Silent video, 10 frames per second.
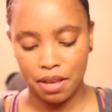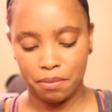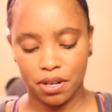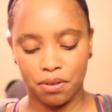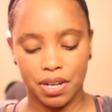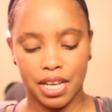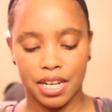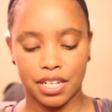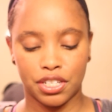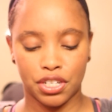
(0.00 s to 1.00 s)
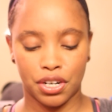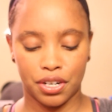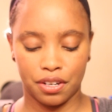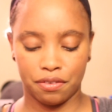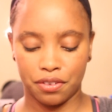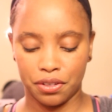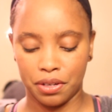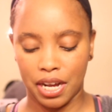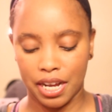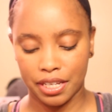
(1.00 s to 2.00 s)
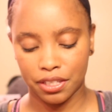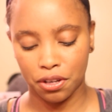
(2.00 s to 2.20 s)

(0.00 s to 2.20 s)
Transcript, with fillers: I'm gonna go ahead and turn it for you guys.